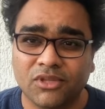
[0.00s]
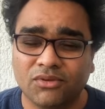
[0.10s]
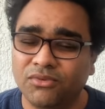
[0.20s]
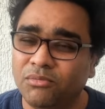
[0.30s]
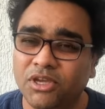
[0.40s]

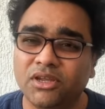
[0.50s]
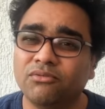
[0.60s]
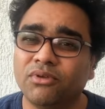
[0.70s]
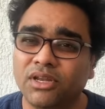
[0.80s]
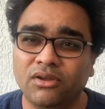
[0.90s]
We make it
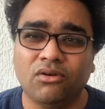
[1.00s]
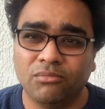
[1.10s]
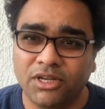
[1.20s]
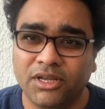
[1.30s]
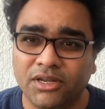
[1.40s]
very
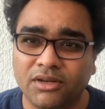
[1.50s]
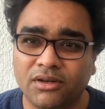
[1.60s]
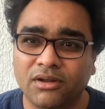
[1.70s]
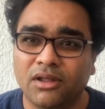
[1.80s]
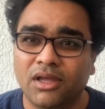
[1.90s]
complicated
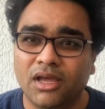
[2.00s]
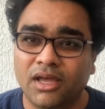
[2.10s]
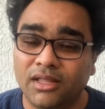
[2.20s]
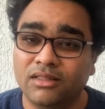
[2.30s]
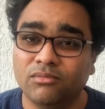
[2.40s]

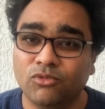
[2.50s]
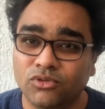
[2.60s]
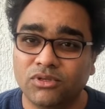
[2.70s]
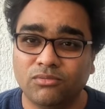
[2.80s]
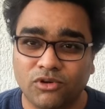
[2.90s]
and the
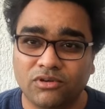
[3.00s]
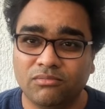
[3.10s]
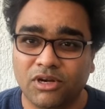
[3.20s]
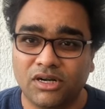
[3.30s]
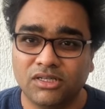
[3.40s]
most important
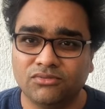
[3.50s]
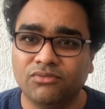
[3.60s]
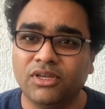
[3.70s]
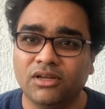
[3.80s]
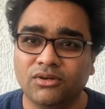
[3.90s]
part is
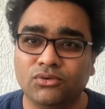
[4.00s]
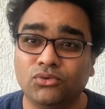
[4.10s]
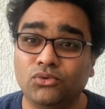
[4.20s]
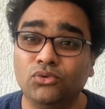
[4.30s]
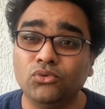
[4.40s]
we are
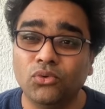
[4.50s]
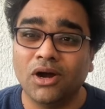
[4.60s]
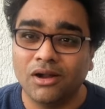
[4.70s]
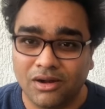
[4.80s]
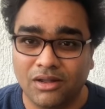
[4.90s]
too
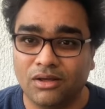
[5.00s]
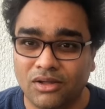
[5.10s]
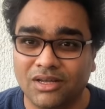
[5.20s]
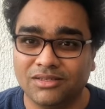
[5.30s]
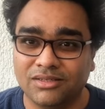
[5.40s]
hard
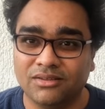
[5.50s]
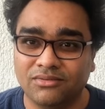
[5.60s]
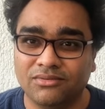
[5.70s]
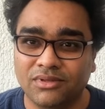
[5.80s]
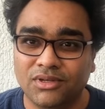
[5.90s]
on
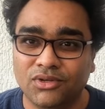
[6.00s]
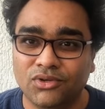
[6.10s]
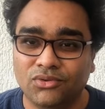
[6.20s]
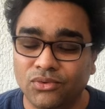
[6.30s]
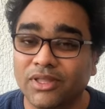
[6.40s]
ourselves
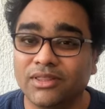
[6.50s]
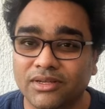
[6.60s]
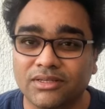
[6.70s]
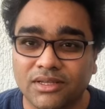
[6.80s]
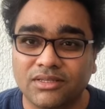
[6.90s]
to get the
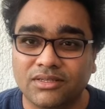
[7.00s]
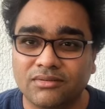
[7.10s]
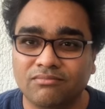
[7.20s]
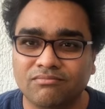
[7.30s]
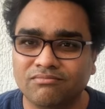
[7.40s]
results.
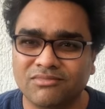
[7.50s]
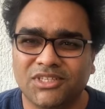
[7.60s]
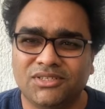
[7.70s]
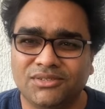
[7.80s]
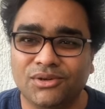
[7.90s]

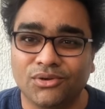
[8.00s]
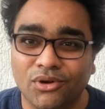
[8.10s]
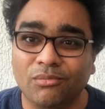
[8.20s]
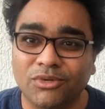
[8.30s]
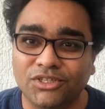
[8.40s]
This is not a
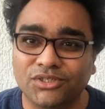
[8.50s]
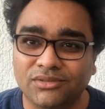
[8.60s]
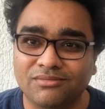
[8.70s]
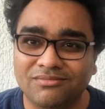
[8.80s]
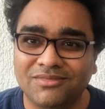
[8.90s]

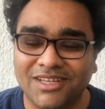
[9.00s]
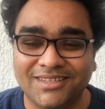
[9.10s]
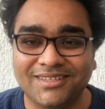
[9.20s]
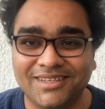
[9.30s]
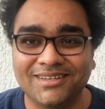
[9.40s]
competition. As
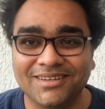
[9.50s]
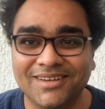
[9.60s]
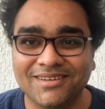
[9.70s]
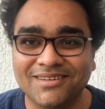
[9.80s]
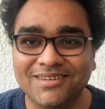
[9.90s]
I said
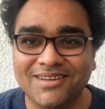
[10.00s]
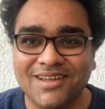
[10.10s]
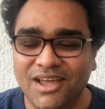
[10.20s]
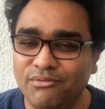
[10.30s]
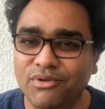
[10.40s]
earlier,
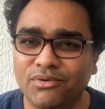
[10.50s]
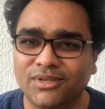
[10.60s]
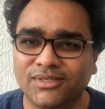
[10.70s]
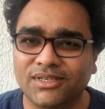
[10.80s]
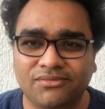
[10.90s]
everyone
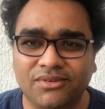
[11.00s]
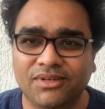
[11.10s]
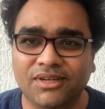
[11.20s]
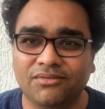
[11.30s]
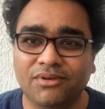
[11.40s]
is
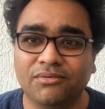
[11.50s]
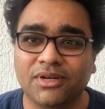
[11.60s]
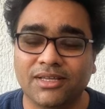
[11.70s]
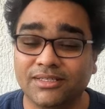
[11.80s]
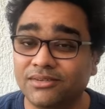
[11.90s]
different everyone
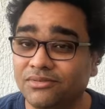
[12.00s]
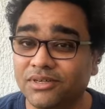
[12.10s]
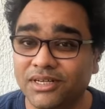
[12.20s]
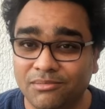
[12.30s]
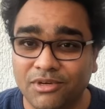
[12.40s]
has a
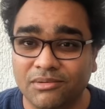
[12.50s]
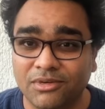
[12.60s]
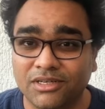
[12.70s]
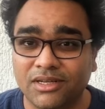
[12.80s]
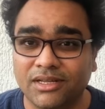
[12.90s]
different
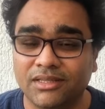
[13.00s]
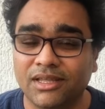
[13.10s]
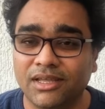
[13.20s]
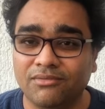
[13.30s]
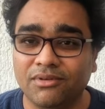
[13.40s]
temperament and
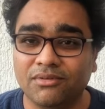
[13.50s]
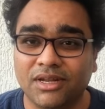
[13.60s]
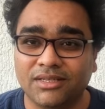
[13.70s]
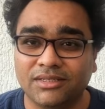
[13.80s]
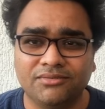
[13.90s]
they, everyone
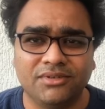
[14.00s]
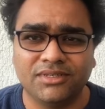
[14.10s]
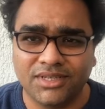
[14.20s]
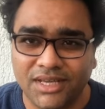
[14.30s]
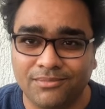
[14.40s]
has a
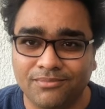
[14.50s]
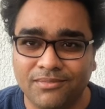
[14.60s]
different time